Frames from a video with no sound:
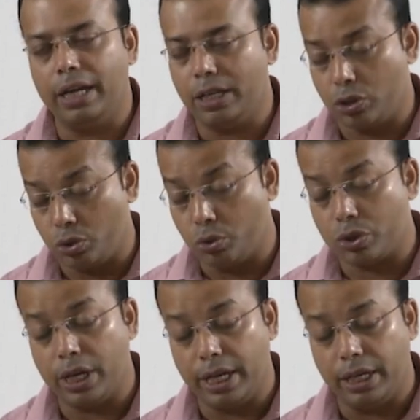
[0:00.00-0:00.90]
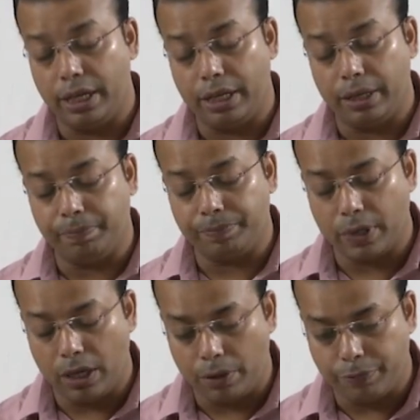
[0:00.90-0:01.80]
source
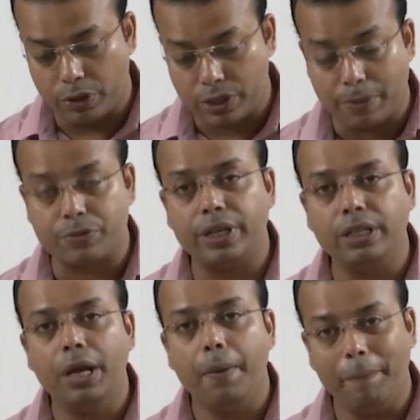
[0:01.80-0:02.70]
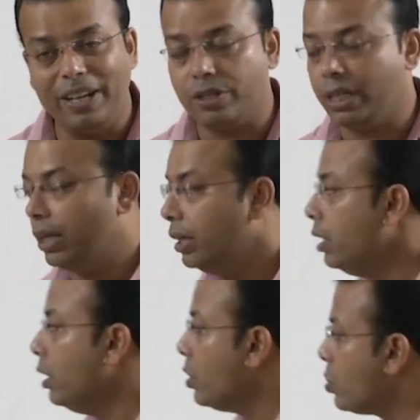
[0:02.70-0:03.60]
of your substrate material.
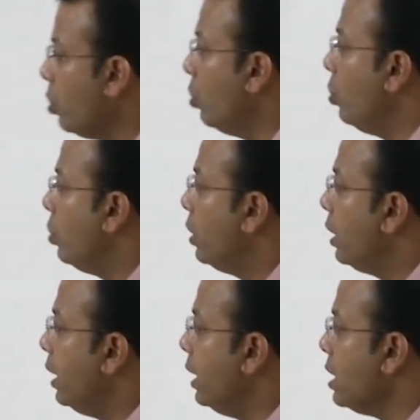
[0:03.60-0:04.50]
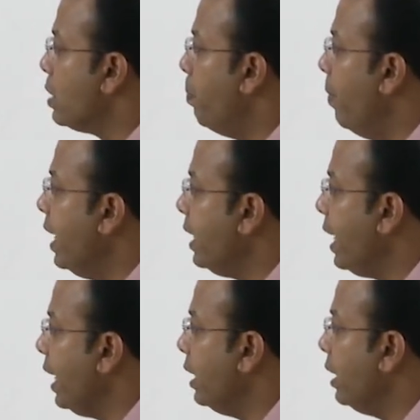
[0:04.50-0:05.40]
So, it is
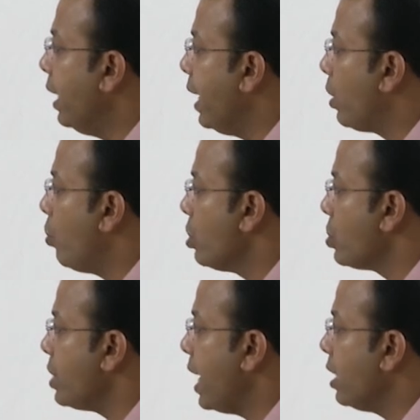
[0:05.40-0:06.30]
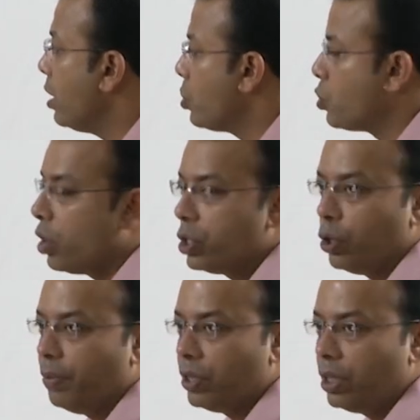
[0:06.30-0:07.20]
maintain a constant
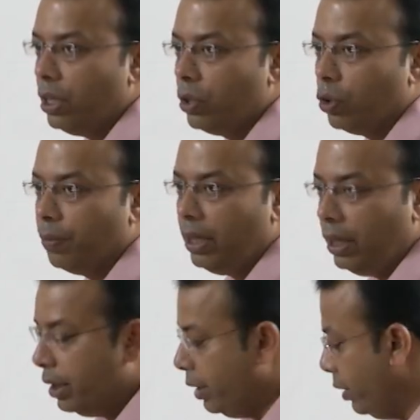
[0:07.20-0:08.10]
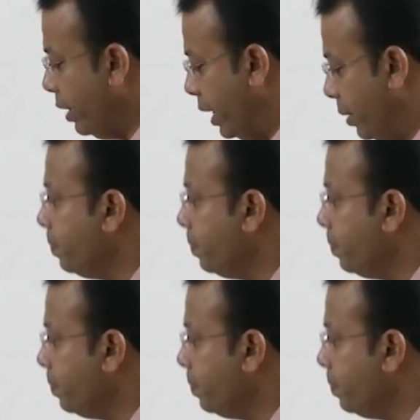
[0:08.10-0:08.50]
stoichiometry over there.